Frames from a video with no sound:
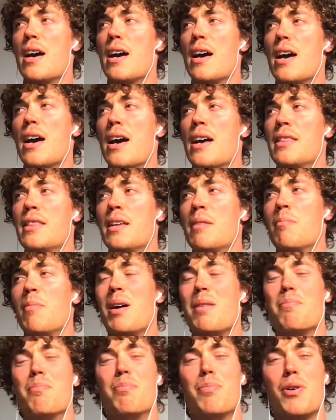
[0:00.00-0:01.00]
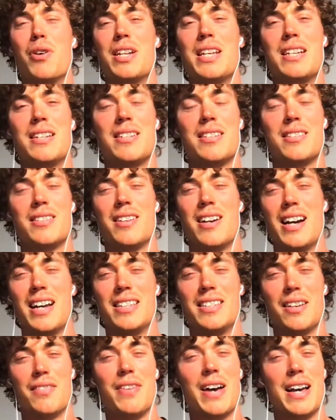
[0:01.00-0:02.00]
and then my body decides
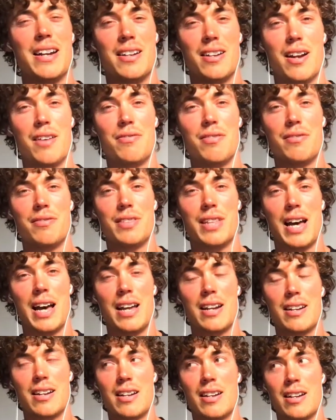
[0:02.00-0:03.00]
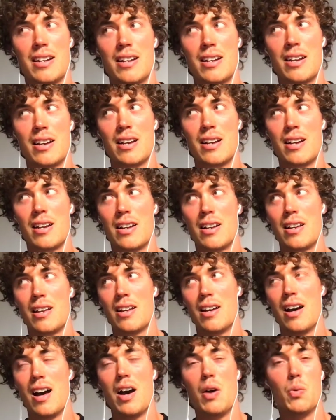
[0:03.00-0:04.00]
I've had enough of that,
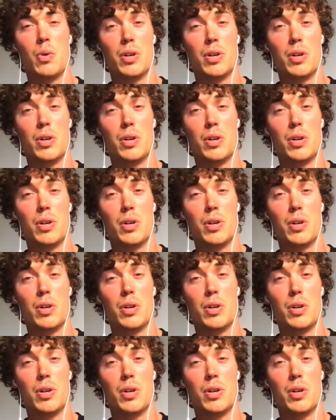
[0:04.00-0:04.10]
I want